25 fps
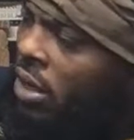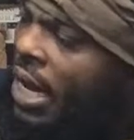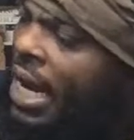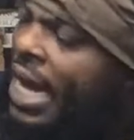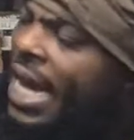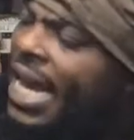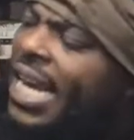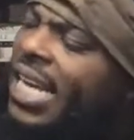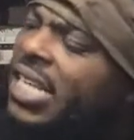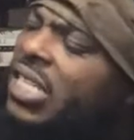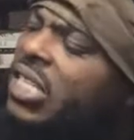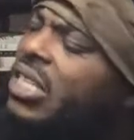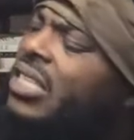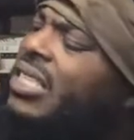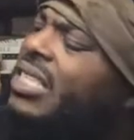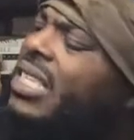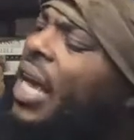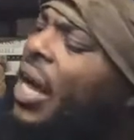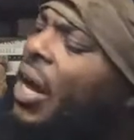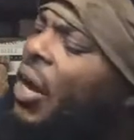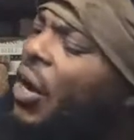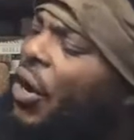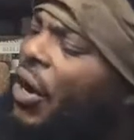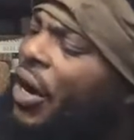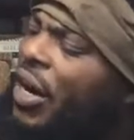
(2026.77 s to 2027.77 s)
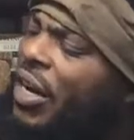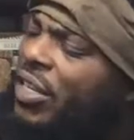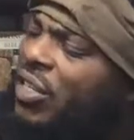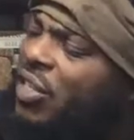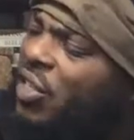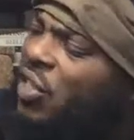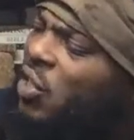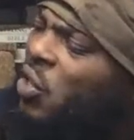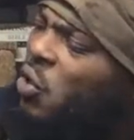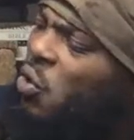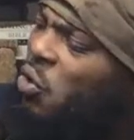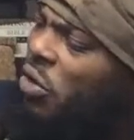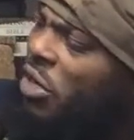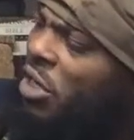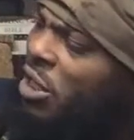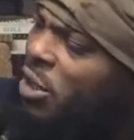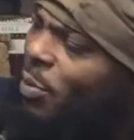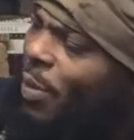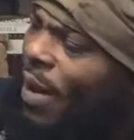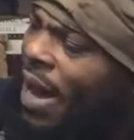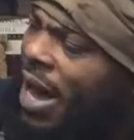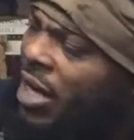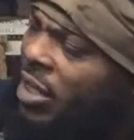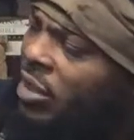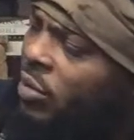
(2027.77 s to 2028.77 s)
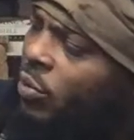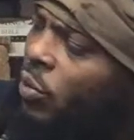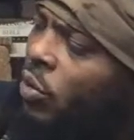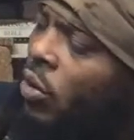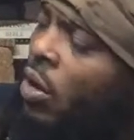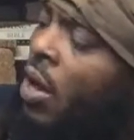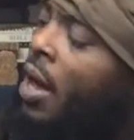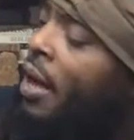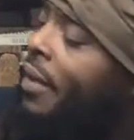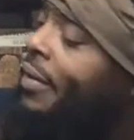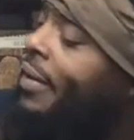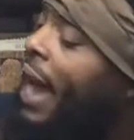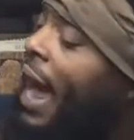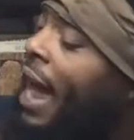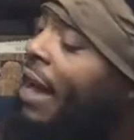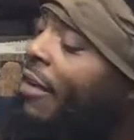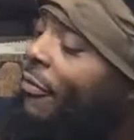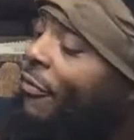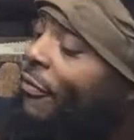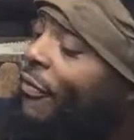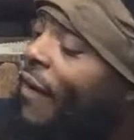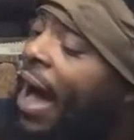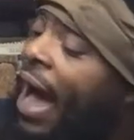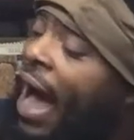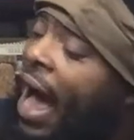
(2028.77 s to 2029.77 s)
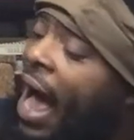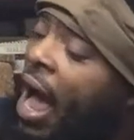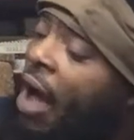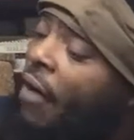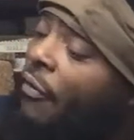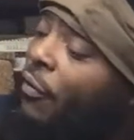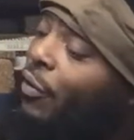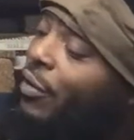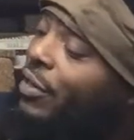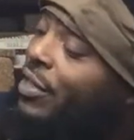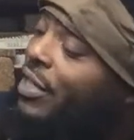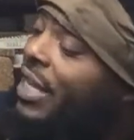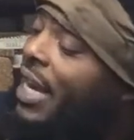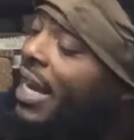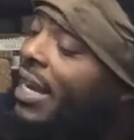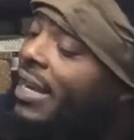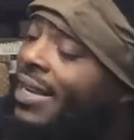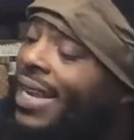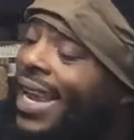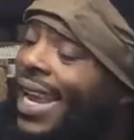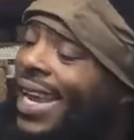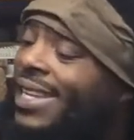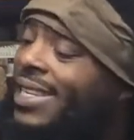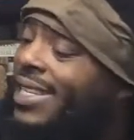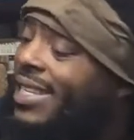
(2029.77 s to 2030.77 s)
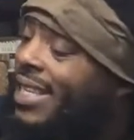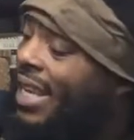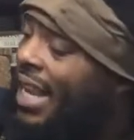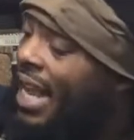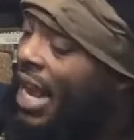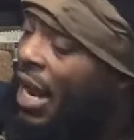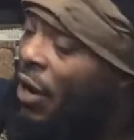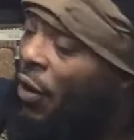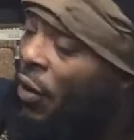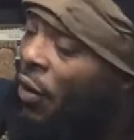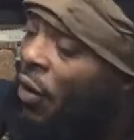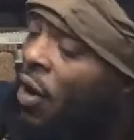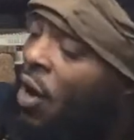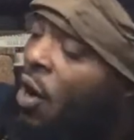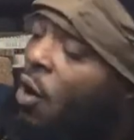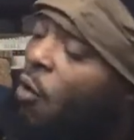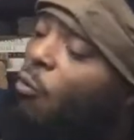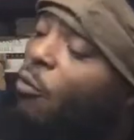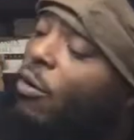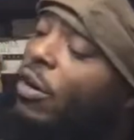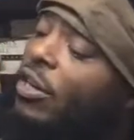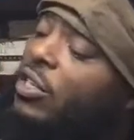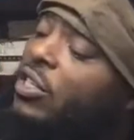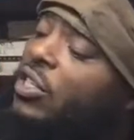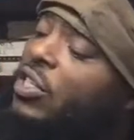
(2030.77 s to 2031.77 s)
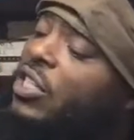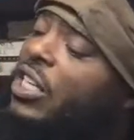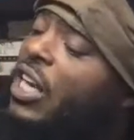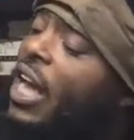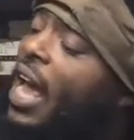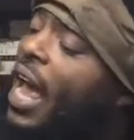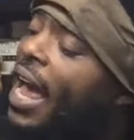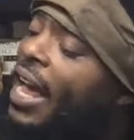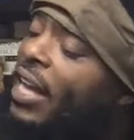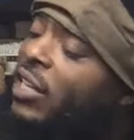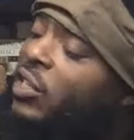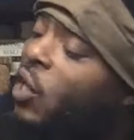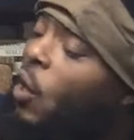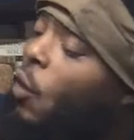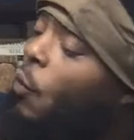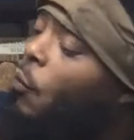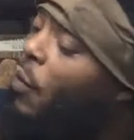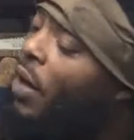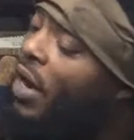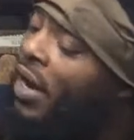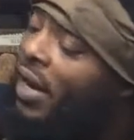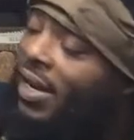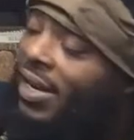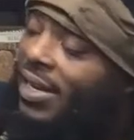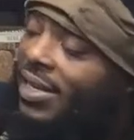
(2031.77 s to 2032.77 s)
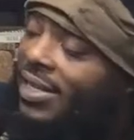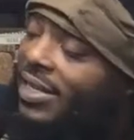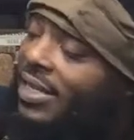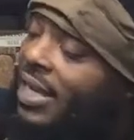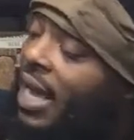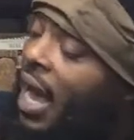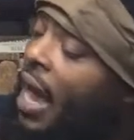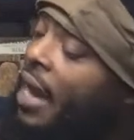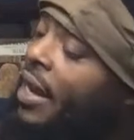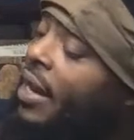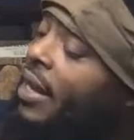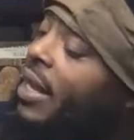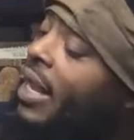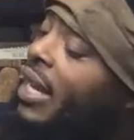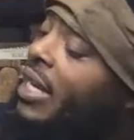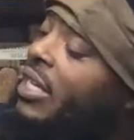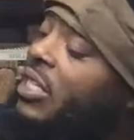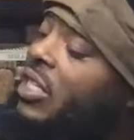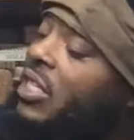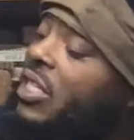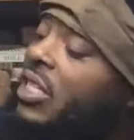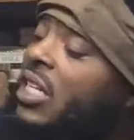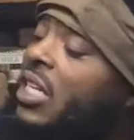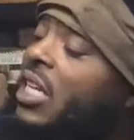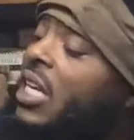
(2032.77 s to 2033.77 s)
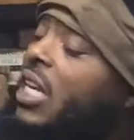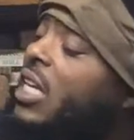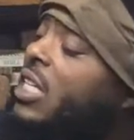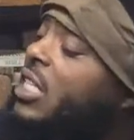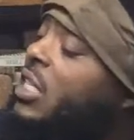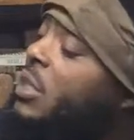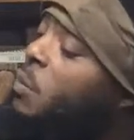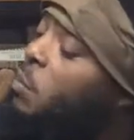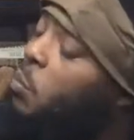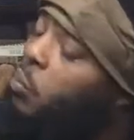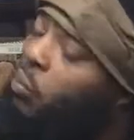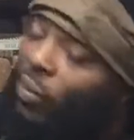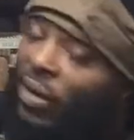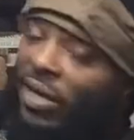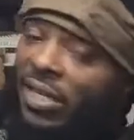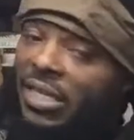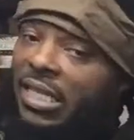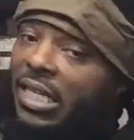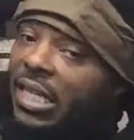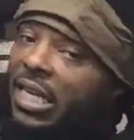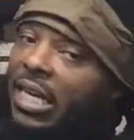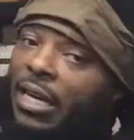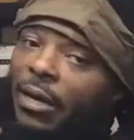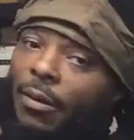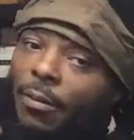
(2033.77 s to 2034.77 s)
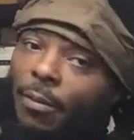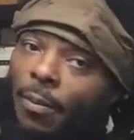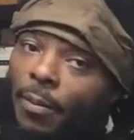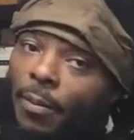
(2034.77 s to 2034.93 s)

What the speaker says: He should tell her as soon as possible, not 5 or 10 dates later when she has already decided that she is impressing him